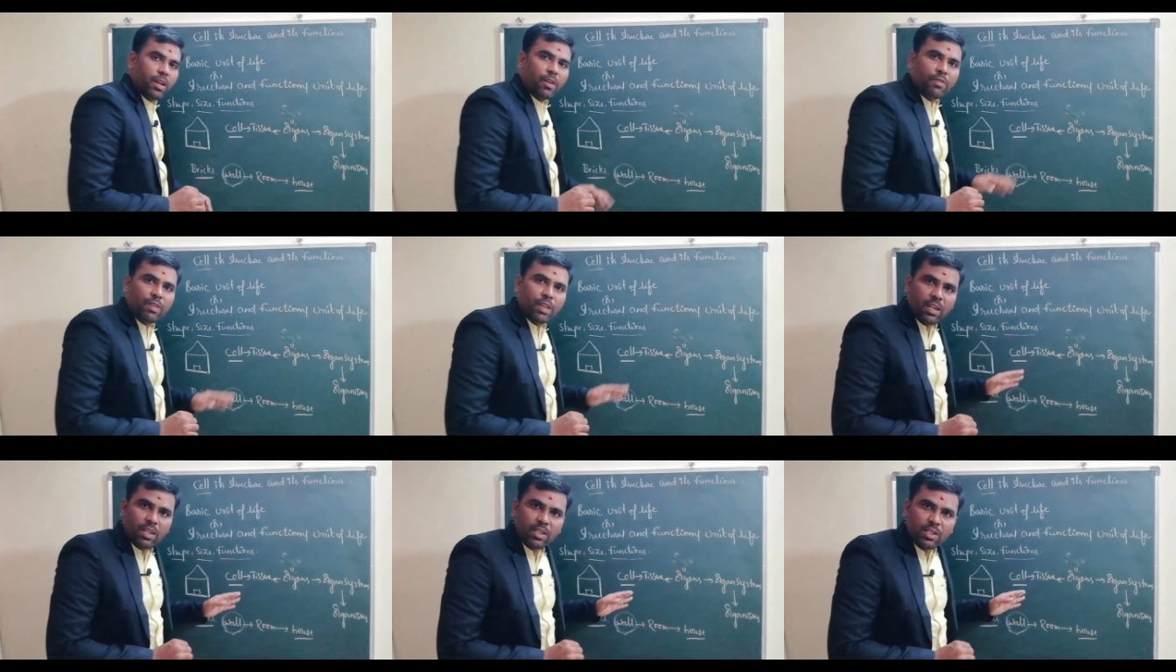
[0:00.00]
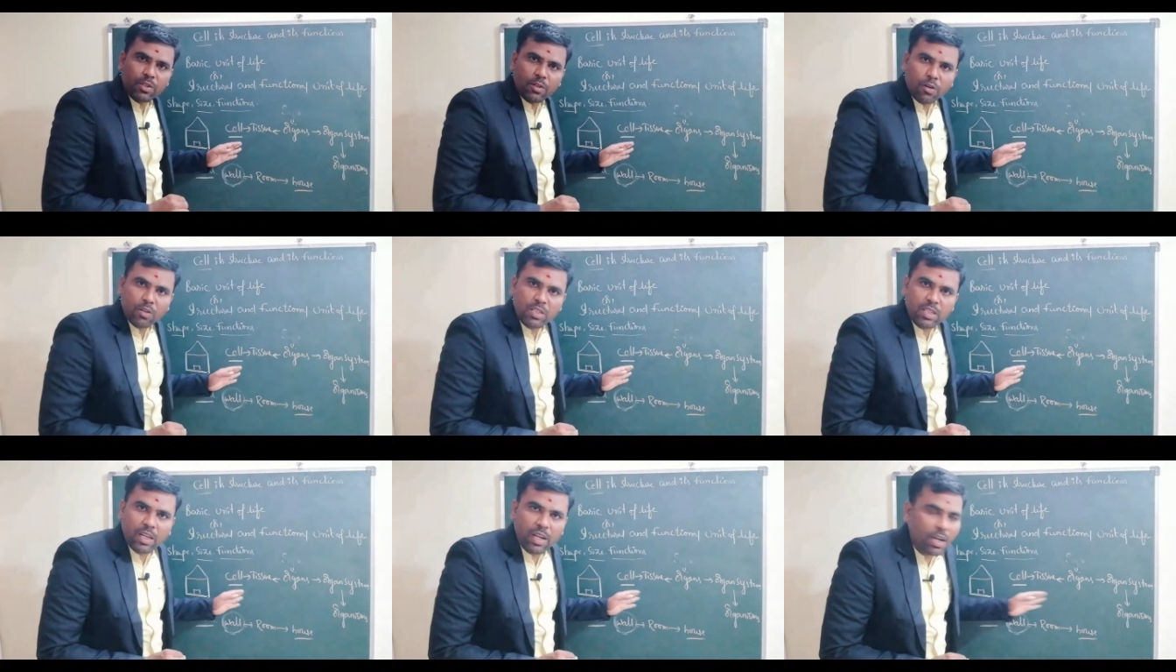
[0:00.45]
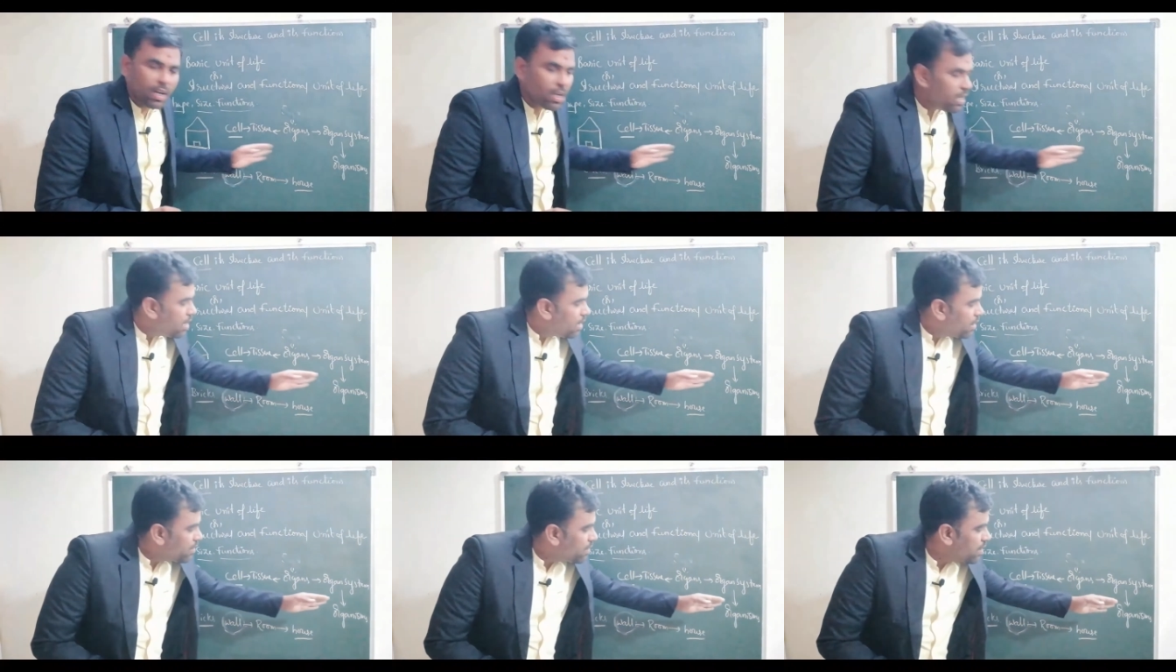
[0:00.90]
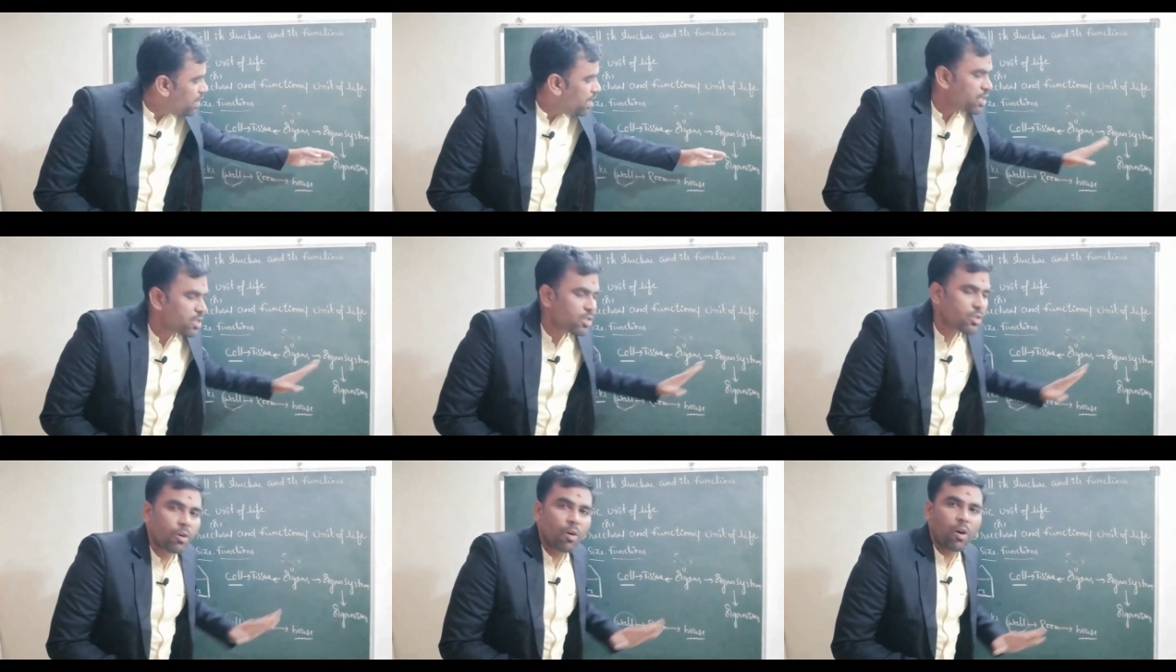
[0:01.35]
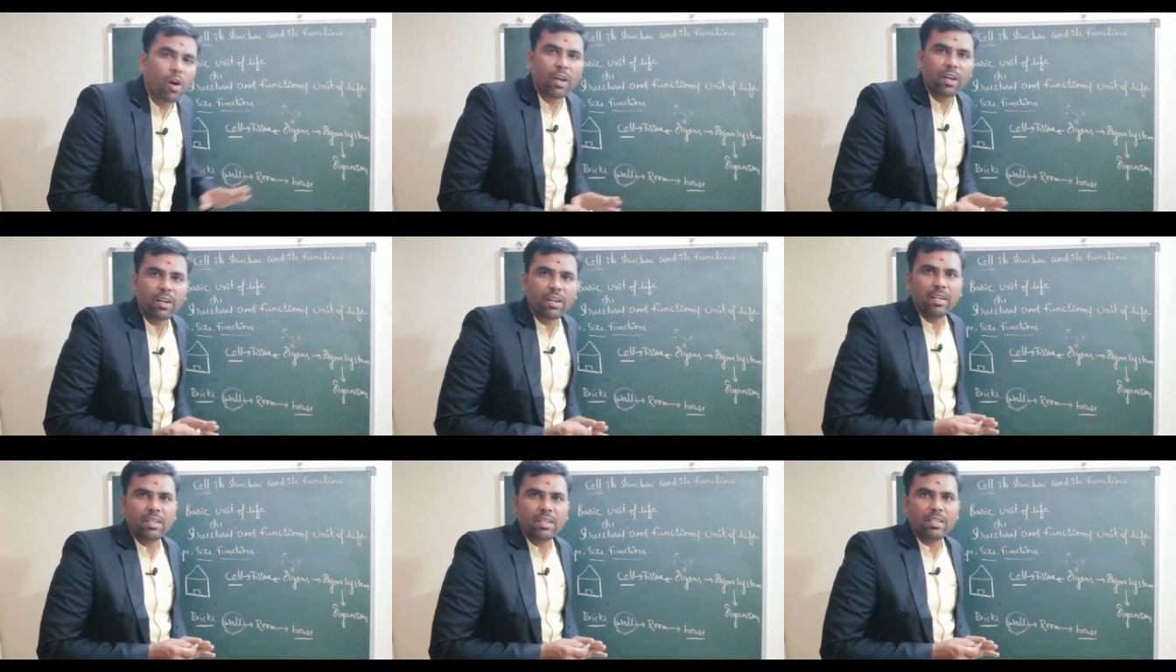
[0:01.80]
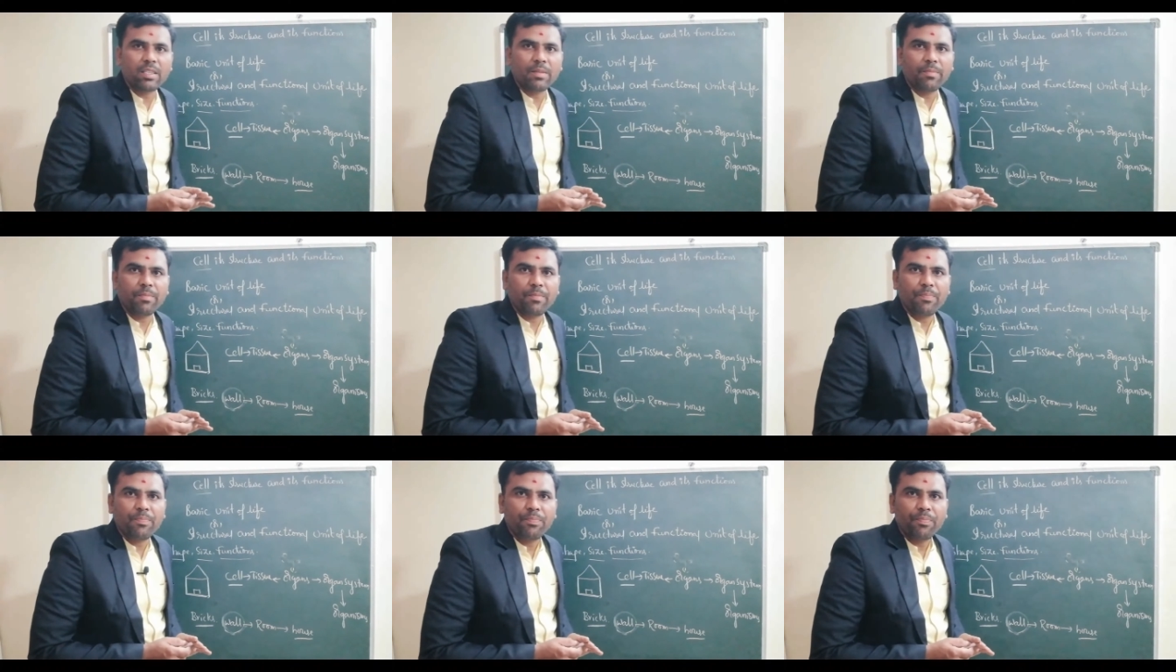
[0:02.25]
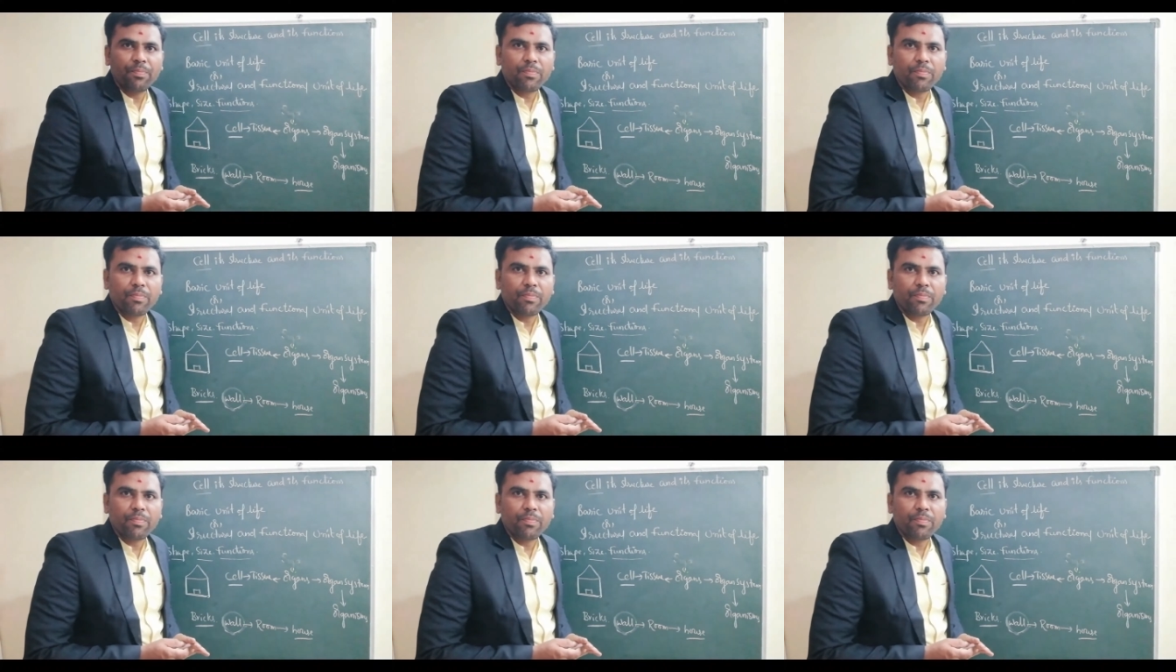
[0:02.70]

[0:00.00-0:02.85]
If there is no cell, there is no organism.